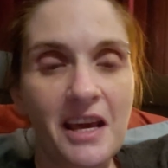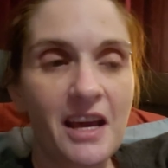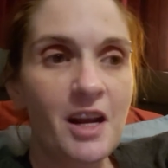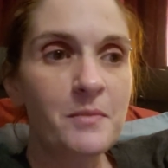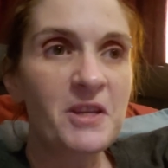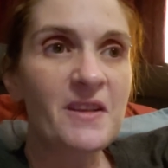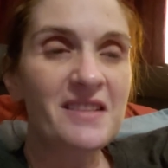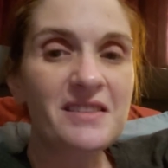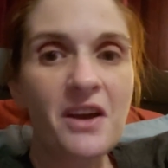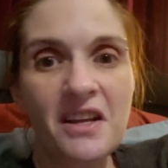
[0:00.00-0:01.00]
I mean,
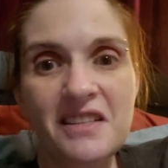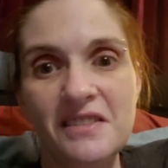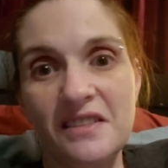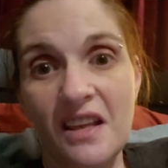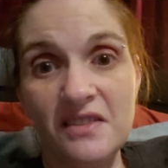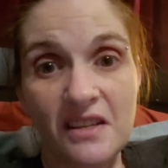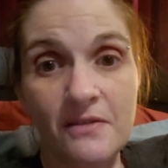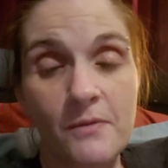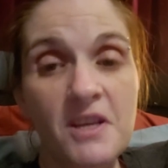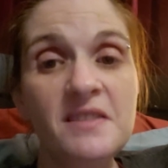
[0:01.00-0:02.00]
that's not
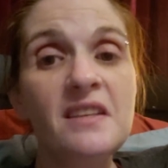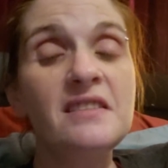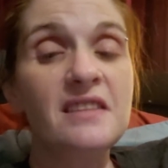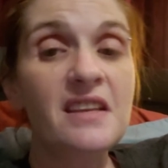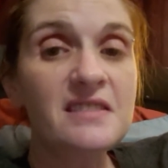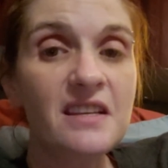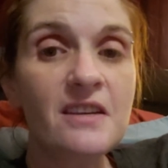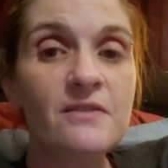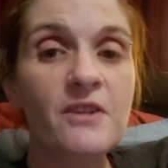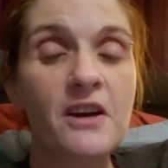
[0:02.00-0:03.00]
insensitive. It's
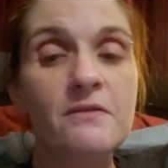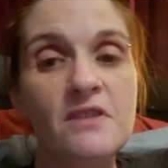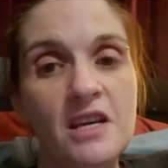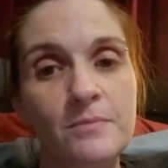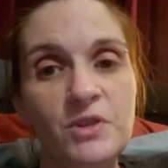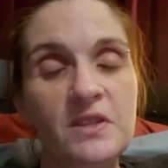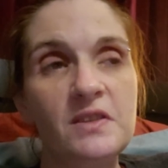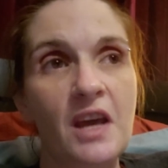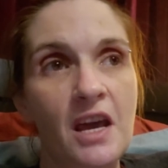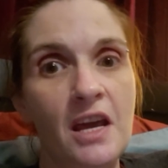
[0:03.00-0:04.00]
insensitive of them to
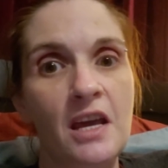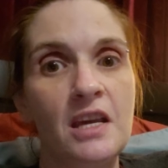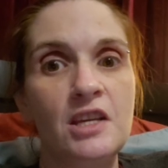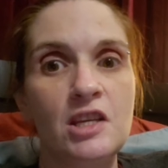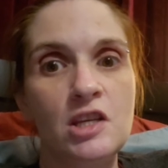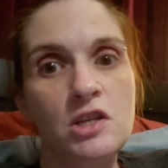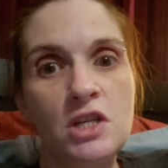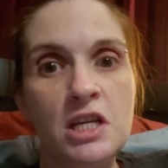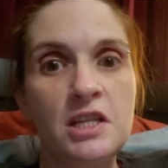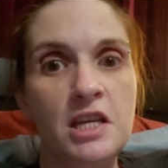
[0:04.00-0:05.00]
say, you
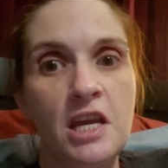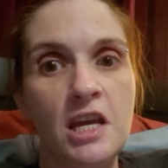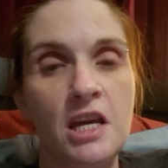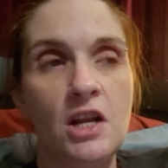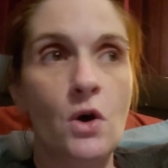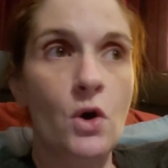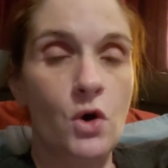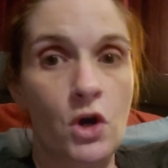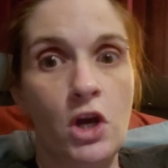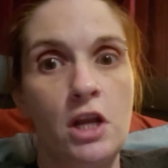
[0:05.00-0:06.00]
need to get
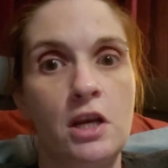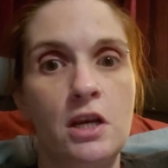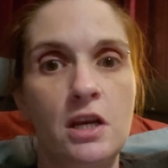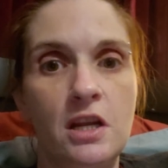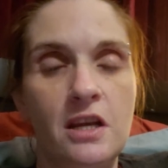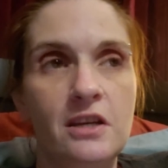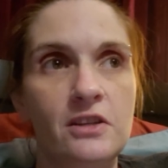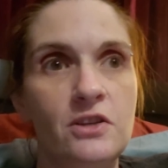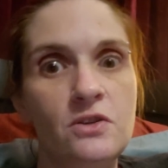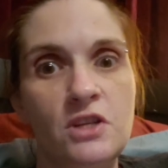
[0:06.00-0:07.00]
on.
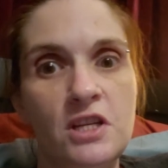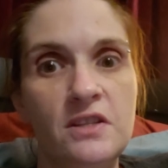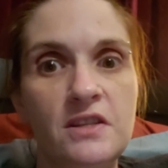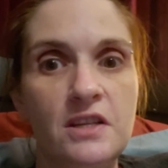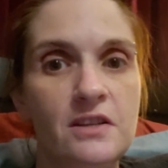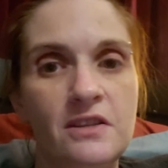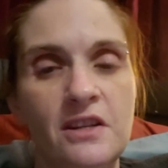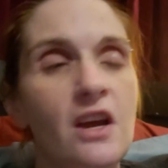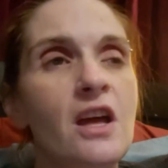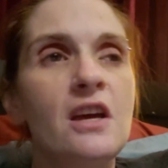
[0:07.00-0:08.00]
You need to,
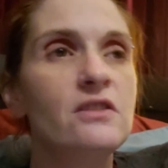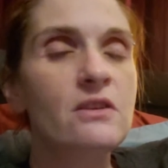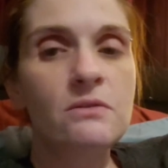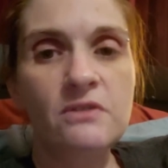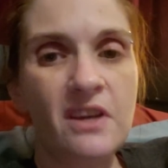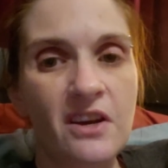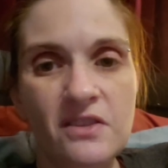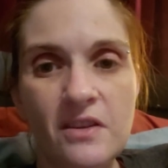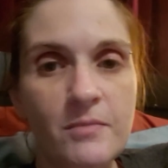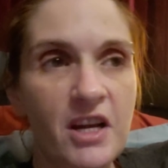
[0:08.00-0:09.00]
don't tell
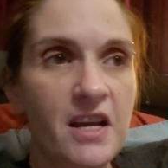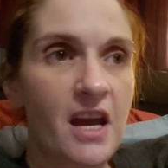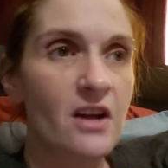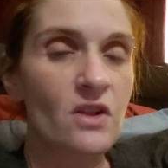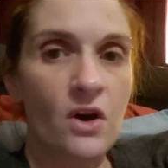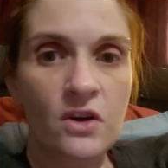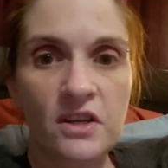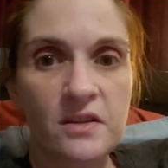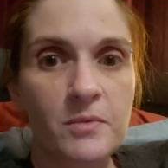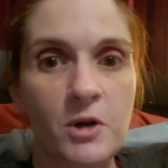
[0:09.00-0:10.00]
somebody how long
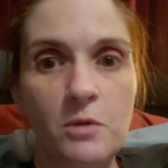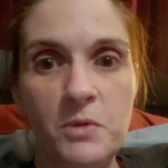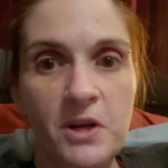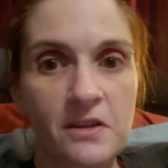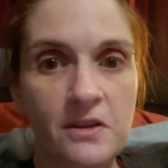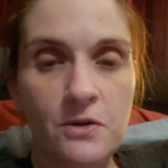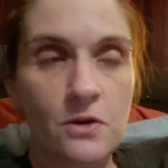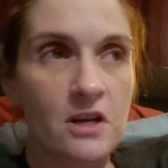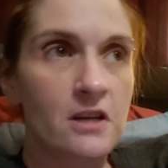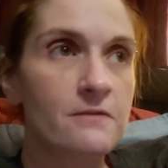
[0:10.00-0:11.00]
it's appropriate to
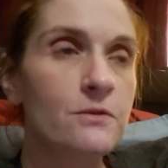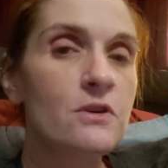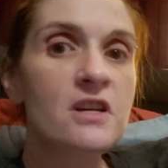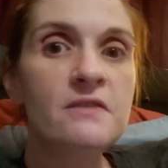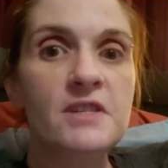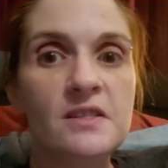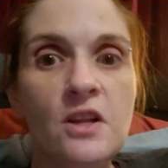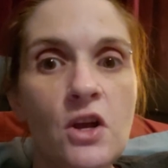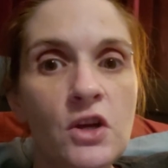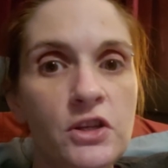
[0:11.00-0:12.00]
grieve. Grieve as
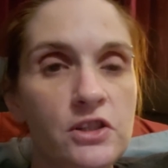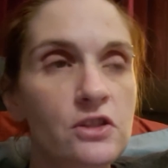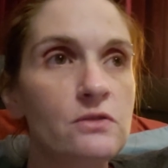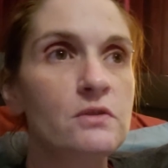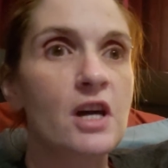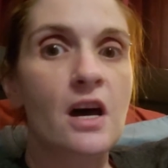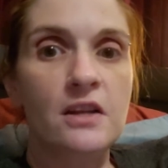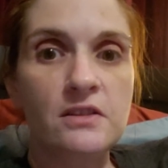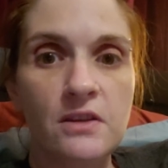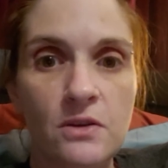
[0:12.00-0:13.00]
long as you've
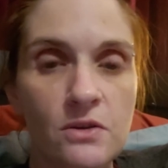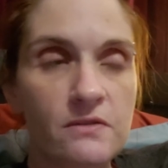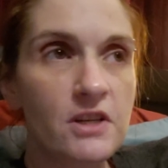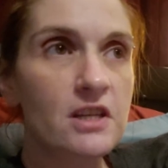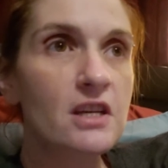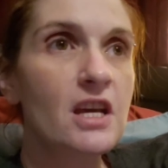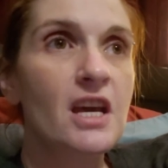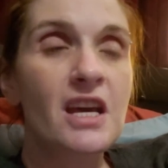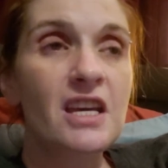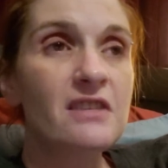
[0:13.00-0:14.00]
got to.
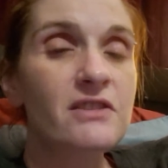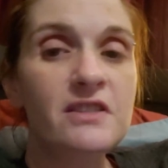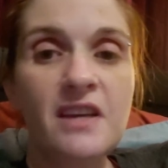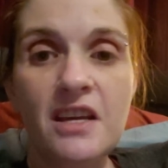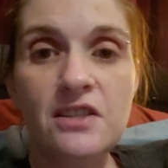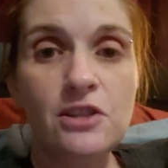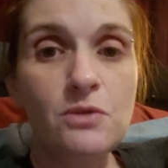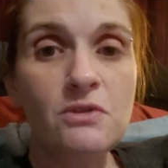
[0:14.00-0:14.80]
If it takes you